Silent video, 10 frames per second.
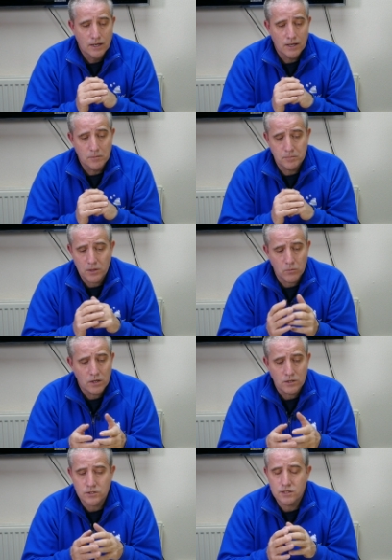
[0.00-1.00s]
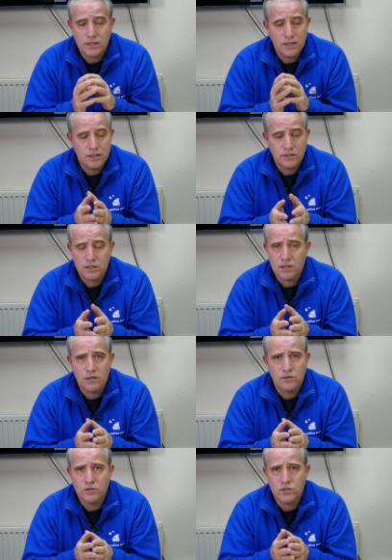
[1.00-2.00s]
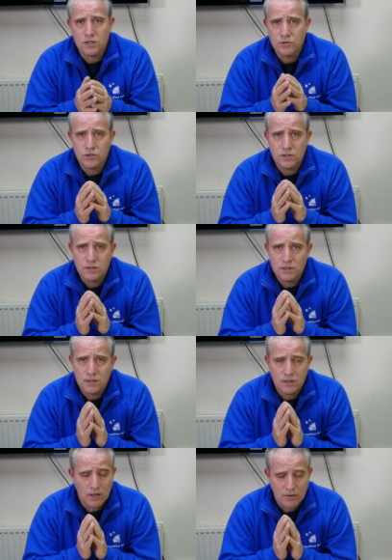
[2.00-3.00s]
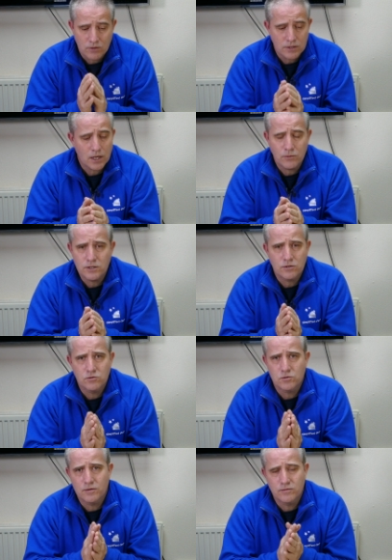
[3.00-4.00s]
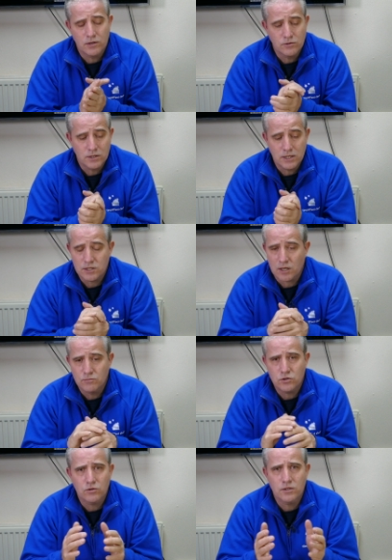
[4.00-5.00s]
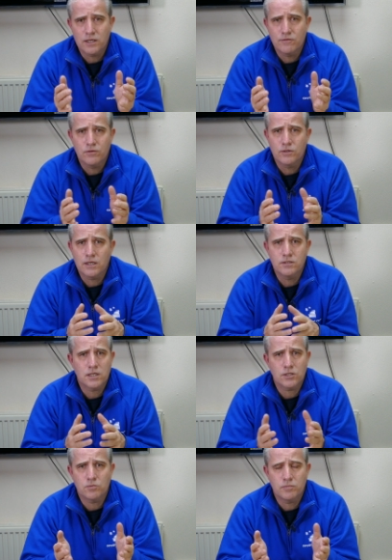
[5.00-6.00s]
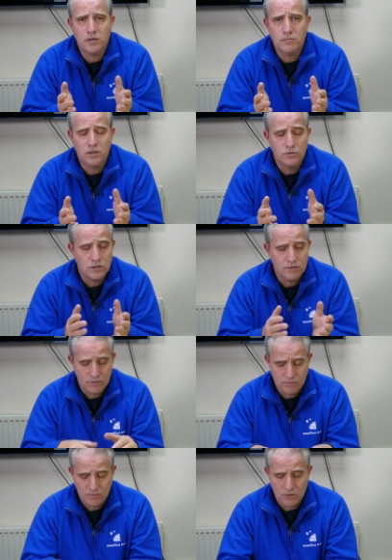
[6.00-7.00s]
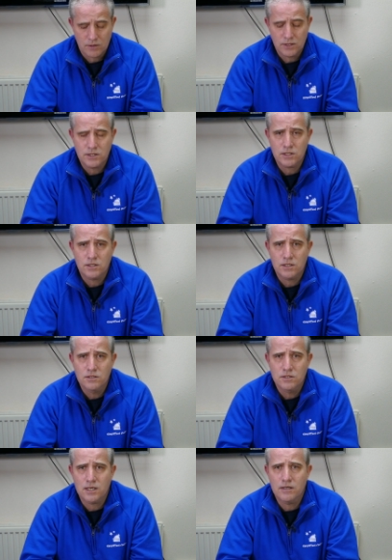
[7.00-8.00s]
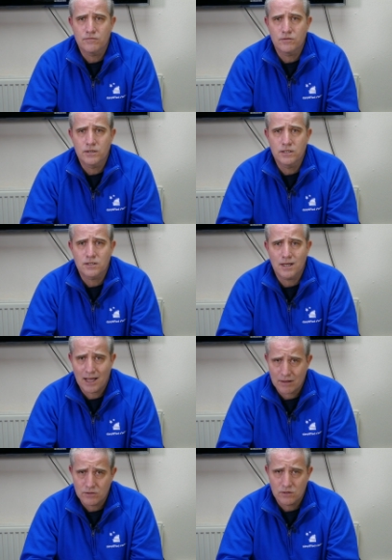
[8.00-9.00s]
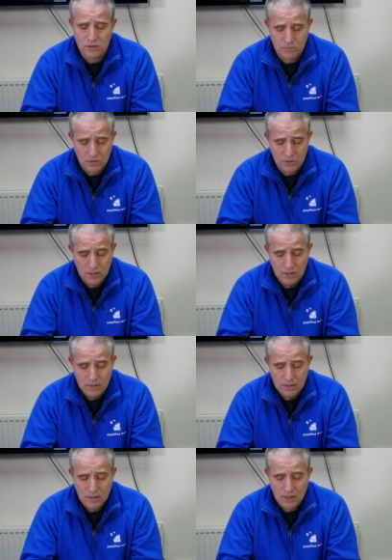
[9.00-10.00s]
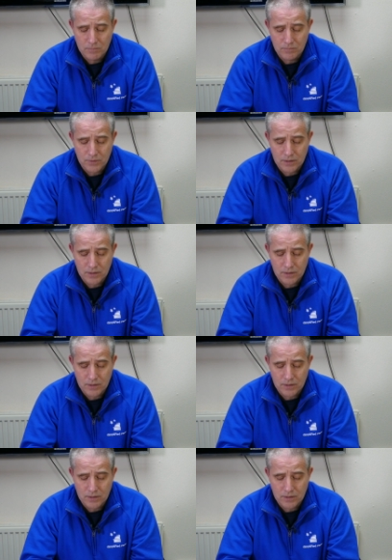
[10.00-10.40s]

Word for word: Uh, but it works. It's a, a good solution. I've got no issues with using this. I'm sure that if you get in touch with PrimaLuce, if you've got an existing set of the rings that haven't got the mod, um,